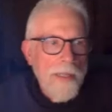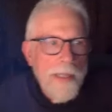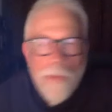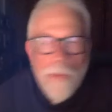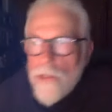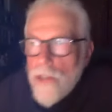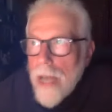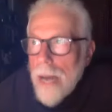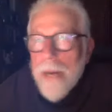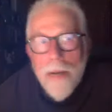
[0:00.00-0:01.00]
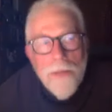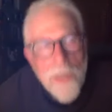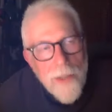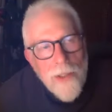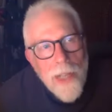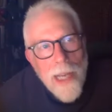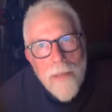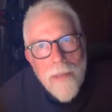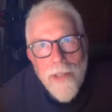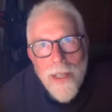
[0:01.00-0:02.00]
it was about this
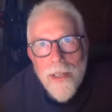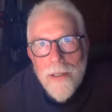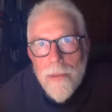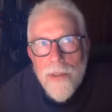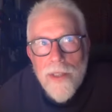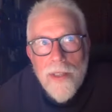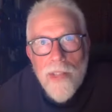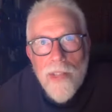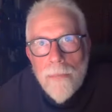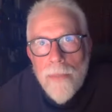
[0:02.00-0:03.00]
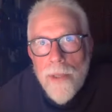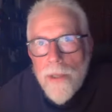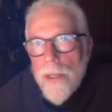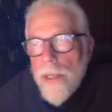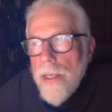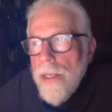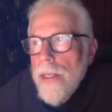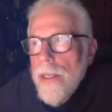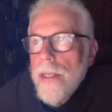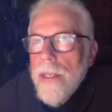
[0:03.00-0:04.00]
time of year. It was December
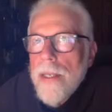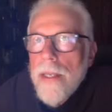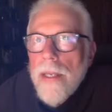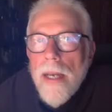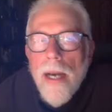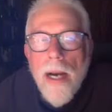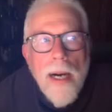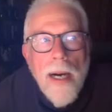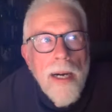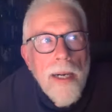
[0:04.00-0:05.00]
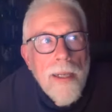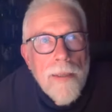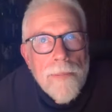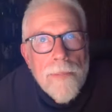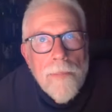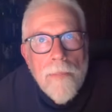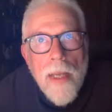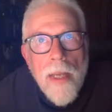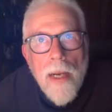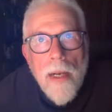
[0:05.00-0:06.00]
of
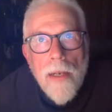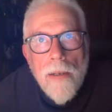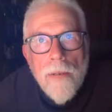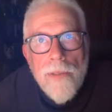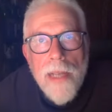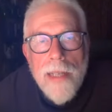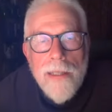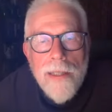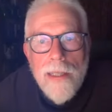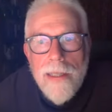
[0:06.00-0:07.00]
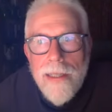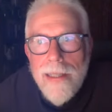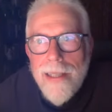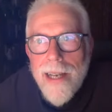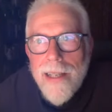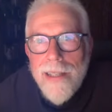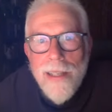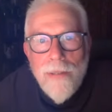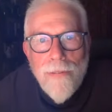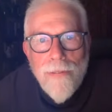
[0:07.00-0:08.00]

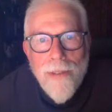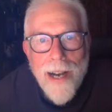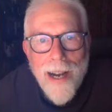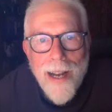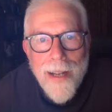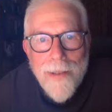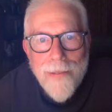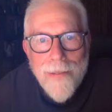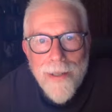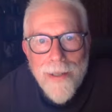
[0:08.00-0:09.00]
1995.